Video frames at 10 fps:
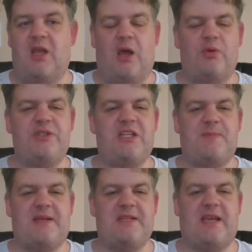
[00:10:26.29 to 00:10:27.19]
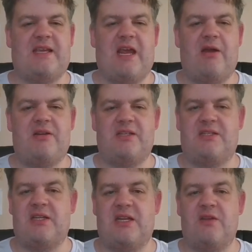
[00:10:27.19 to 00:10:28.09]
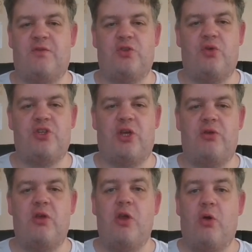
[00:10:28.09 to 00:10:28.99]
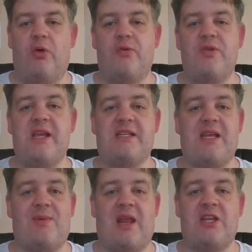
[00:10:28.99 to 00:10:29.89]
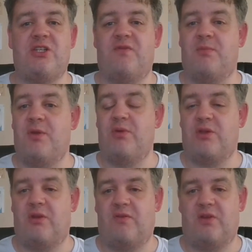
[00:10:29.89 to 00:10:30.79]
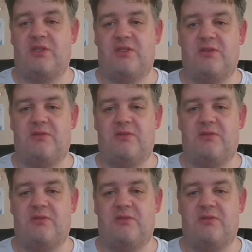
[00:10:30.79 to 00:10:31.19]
I wasn't expecting a character study of Georgiou or a re-examination of the mirror universe.